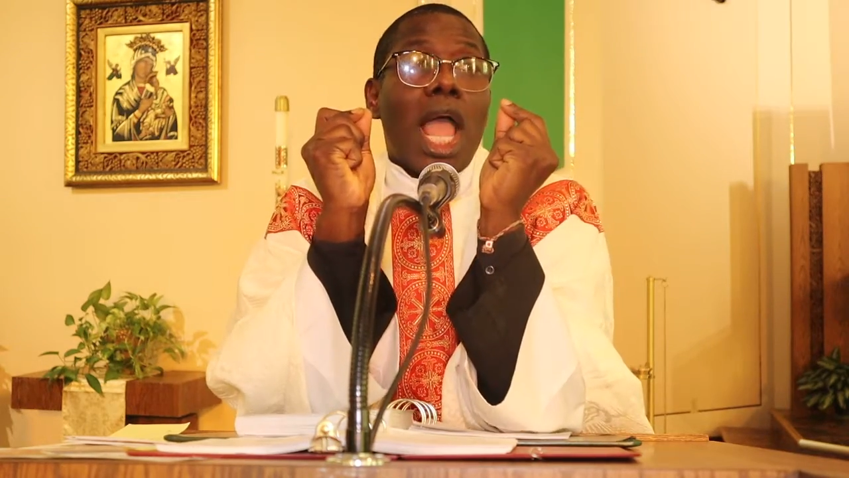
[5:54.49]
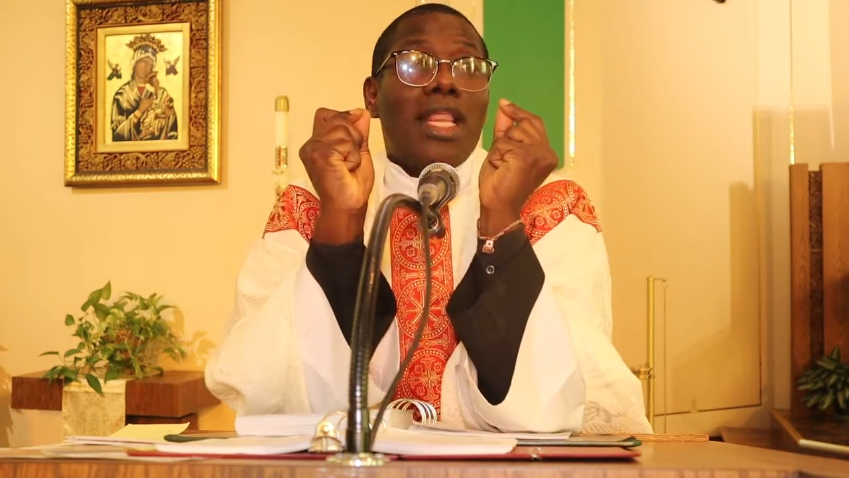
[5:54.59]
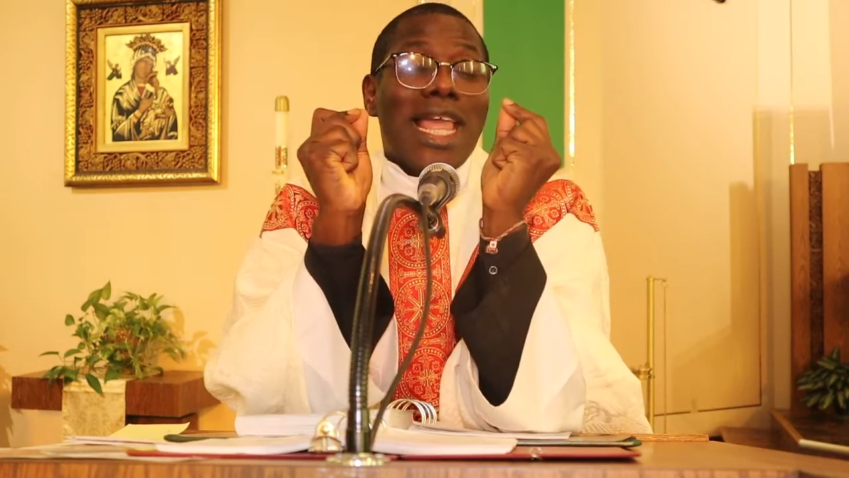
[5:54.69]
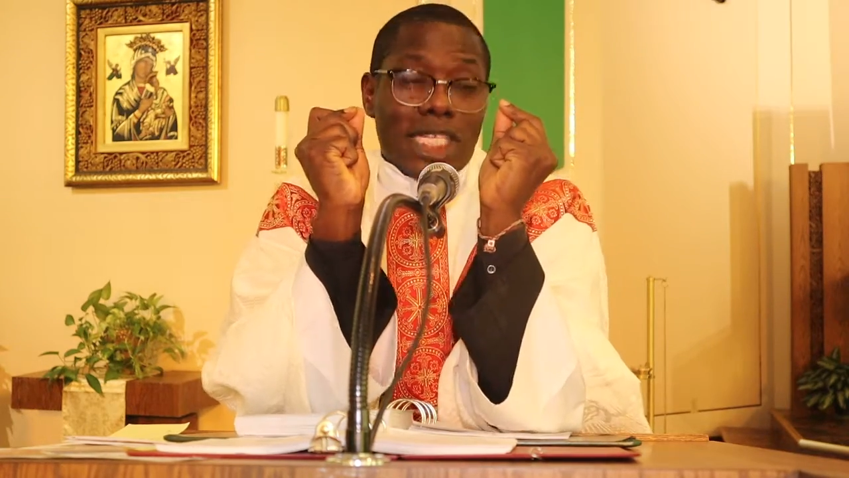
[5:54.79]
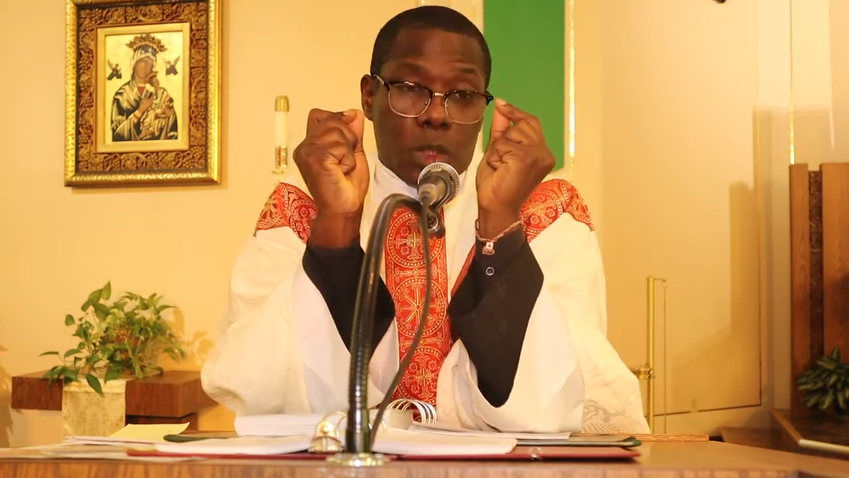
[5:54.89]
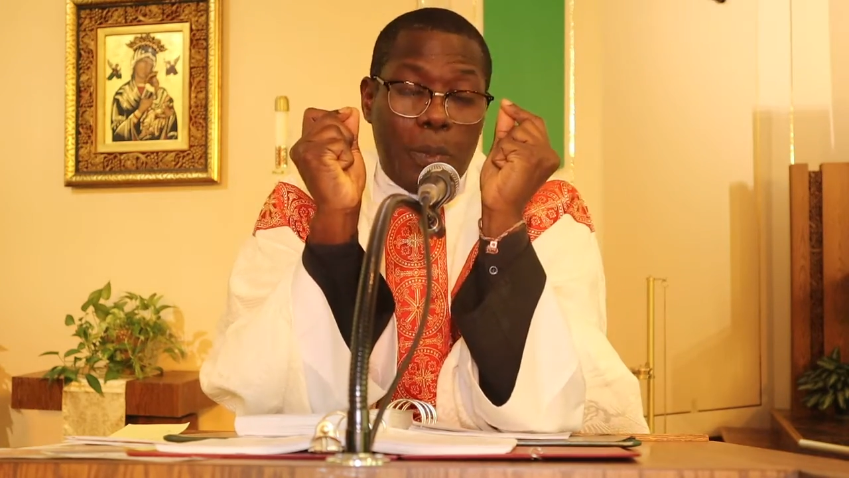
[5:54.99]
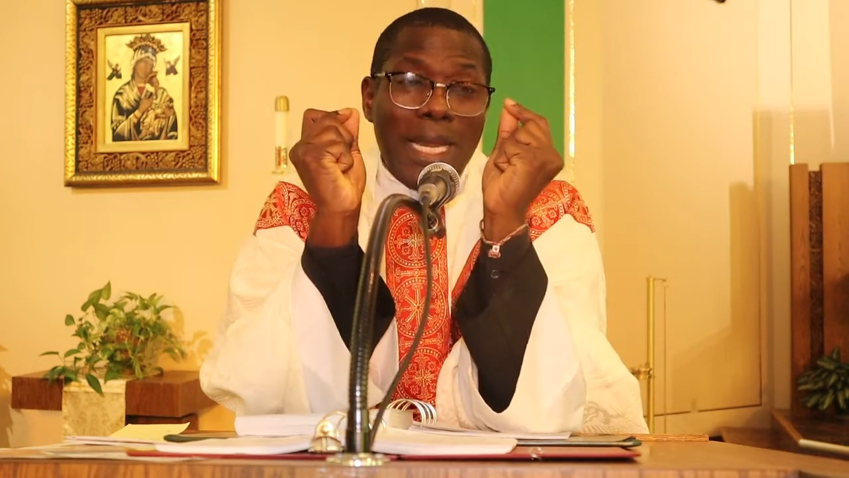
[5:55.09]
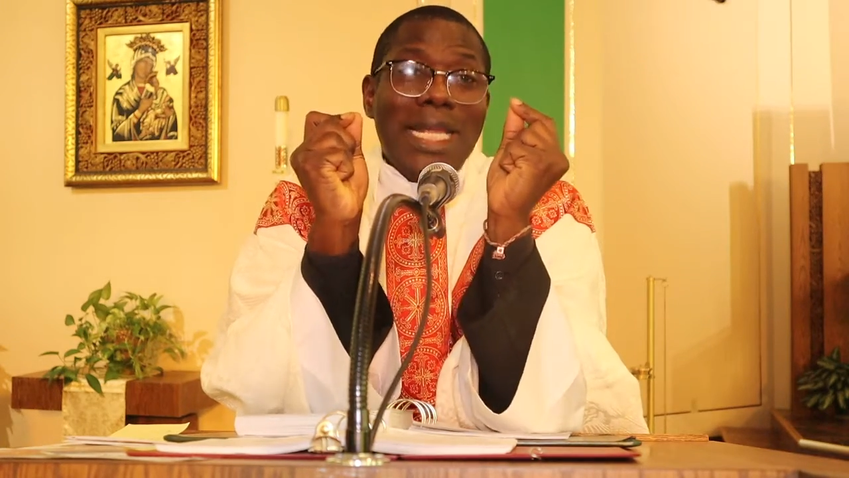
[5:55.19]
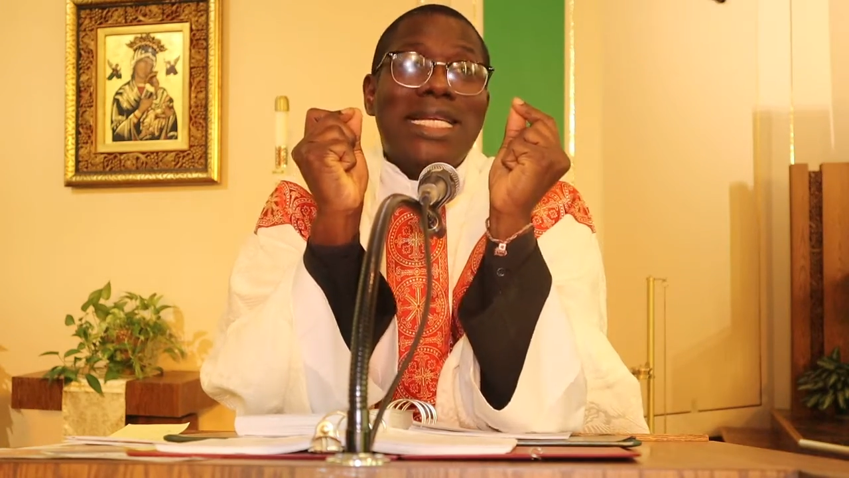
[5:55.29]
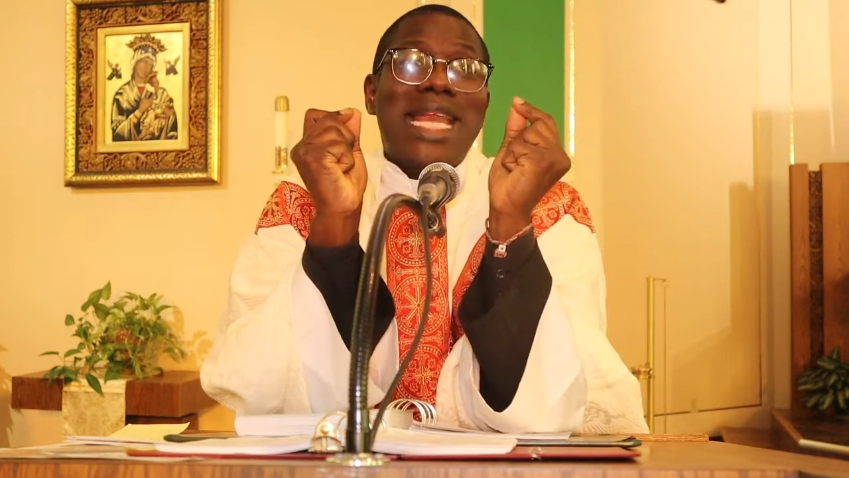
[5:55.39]
The
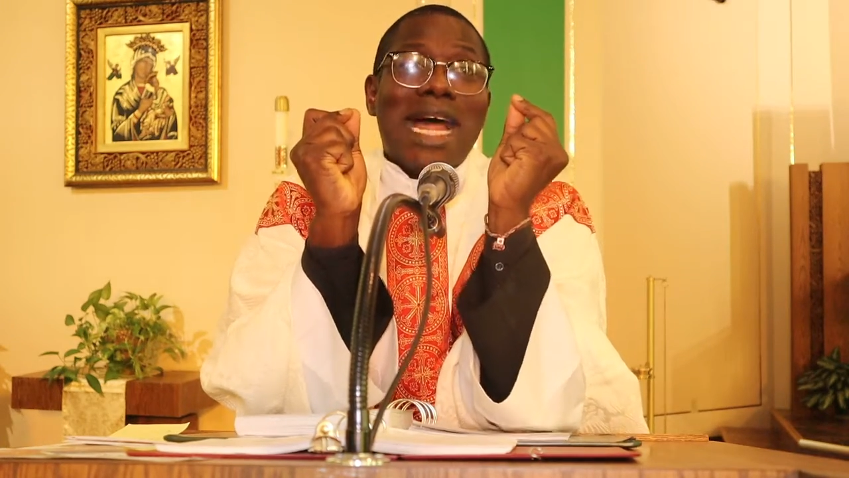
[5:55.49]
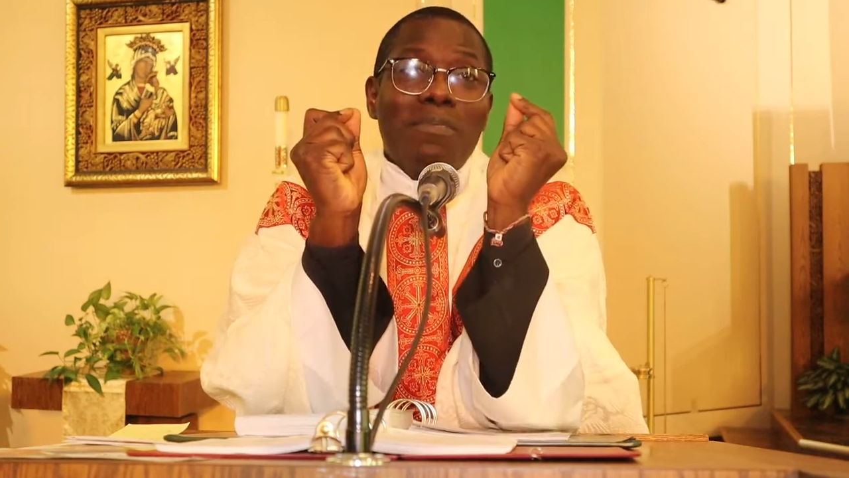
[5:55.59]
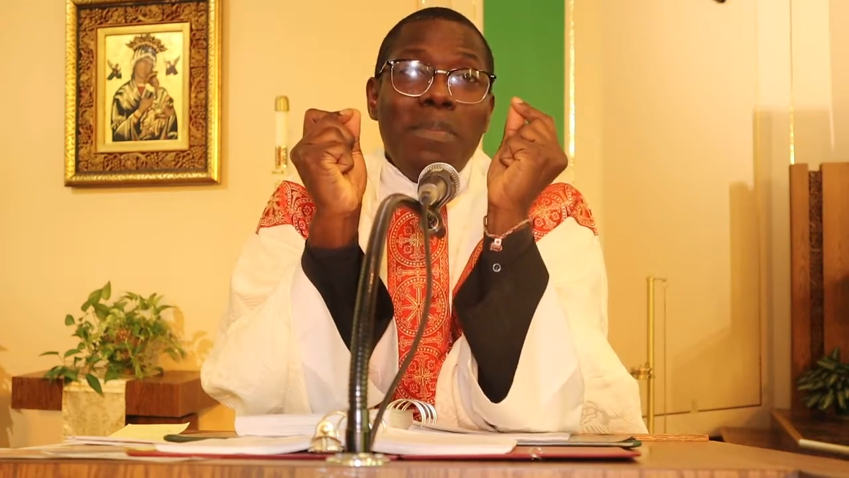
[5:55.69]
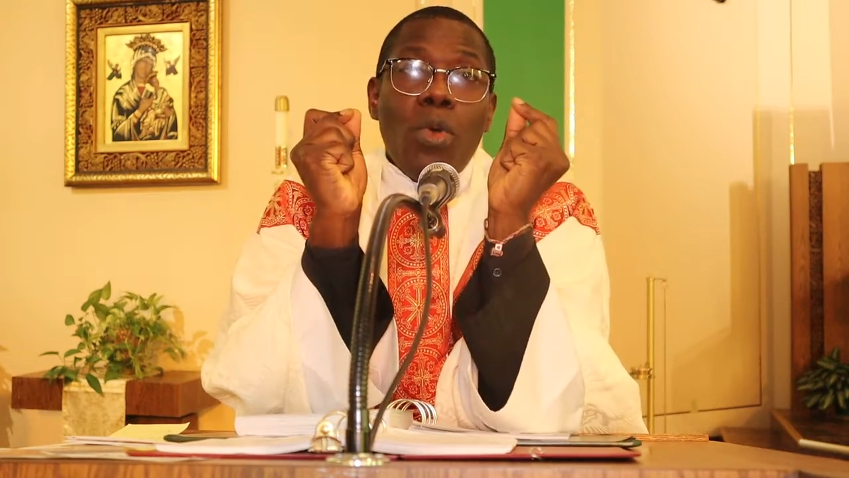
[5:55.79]
spirit that